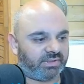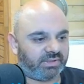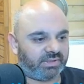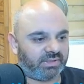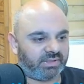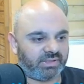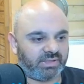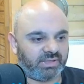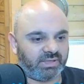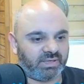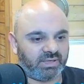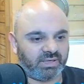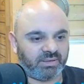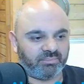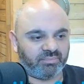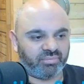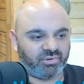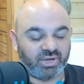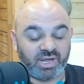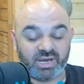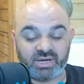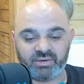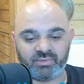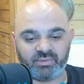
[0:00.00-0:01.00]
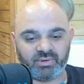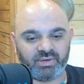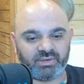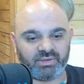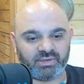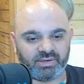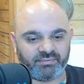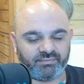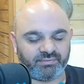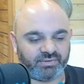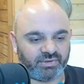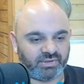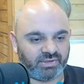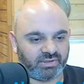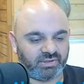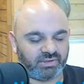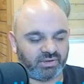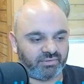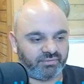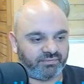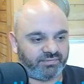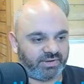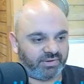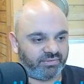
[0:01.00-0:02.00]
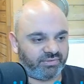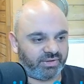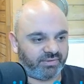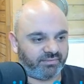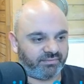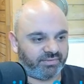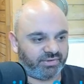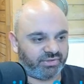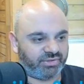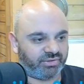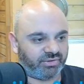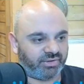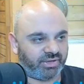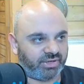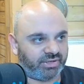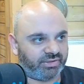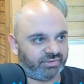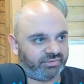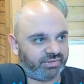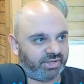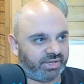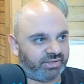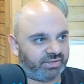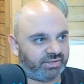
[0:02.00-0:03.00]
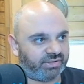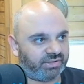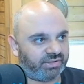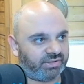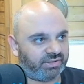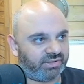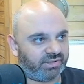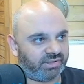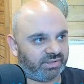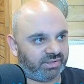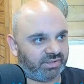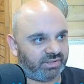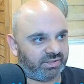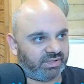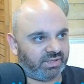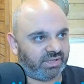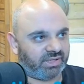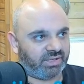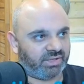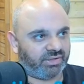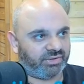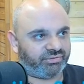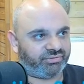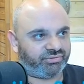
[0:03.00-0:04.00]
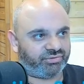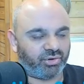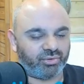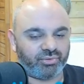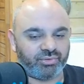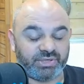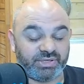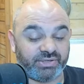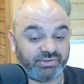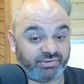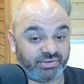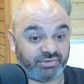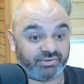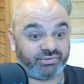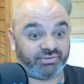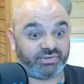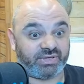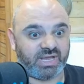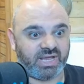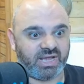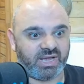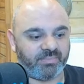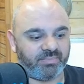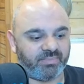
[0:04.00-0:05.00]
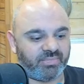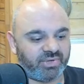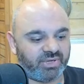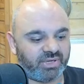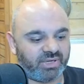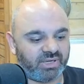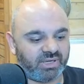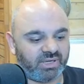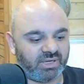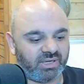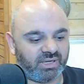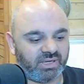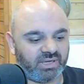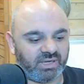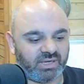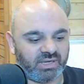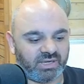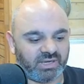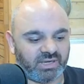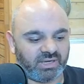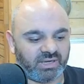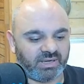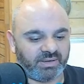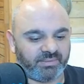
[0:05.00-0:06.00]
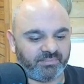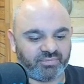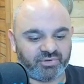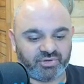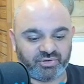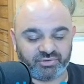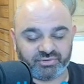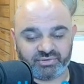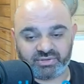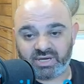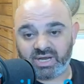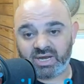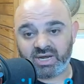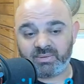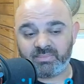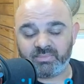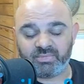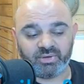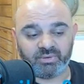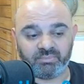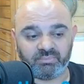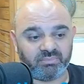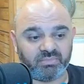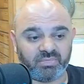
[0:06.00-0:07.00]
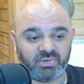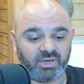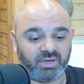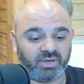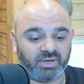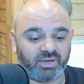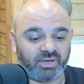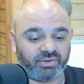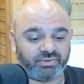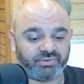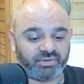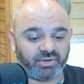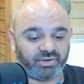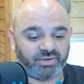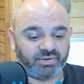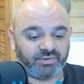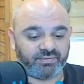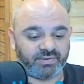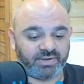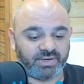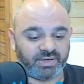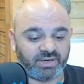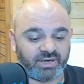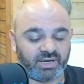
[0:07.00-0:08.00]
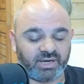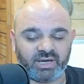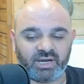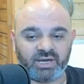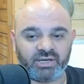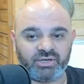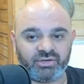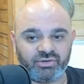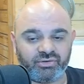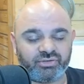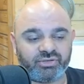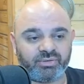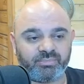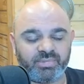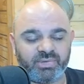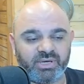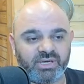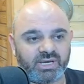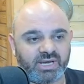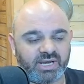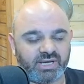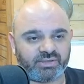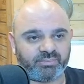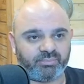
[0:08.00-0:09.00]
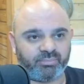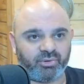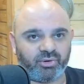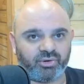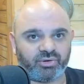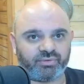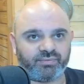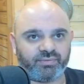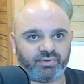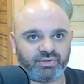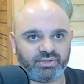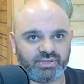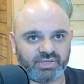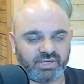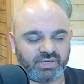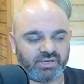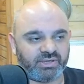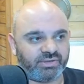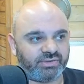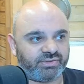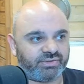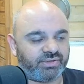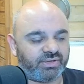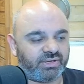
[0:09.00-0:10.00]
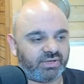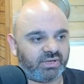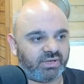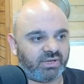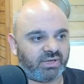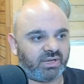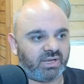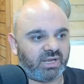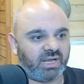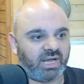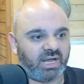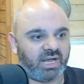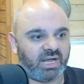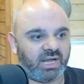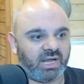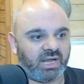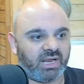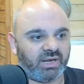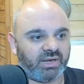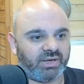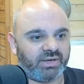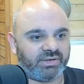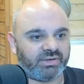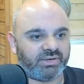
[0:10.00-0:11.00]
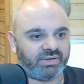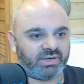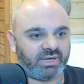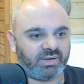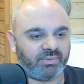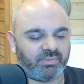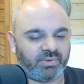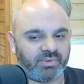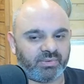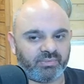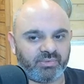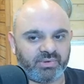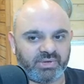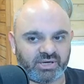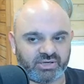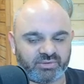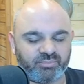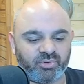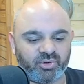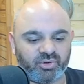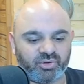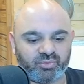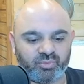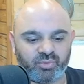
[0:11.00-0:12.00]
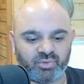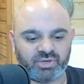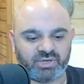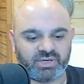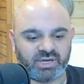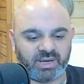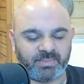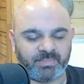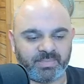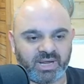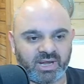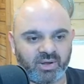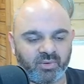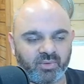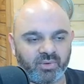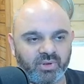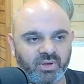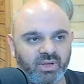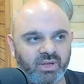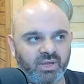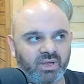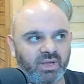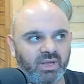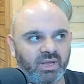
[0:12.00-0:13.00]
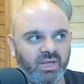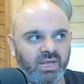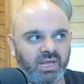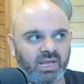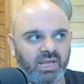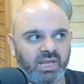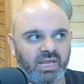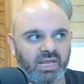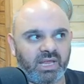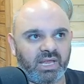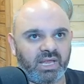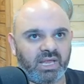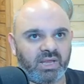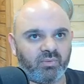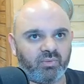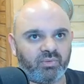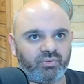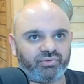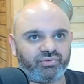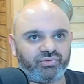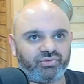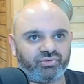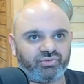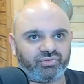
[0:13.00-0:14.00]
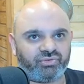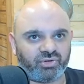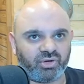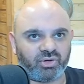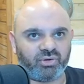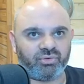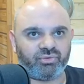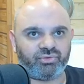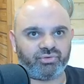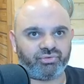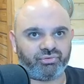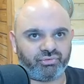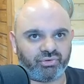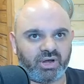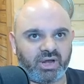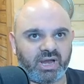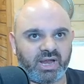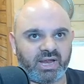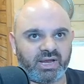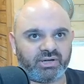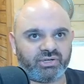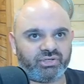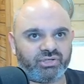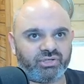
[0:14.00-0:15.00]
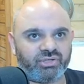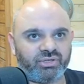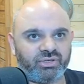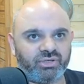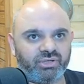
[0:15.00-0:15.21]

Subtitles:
But anyway, I've found that video that you said, Sony's scam. Because I am a Sony fan. I used to be Xbox for years. And when the Xbox One came out, it was so trash.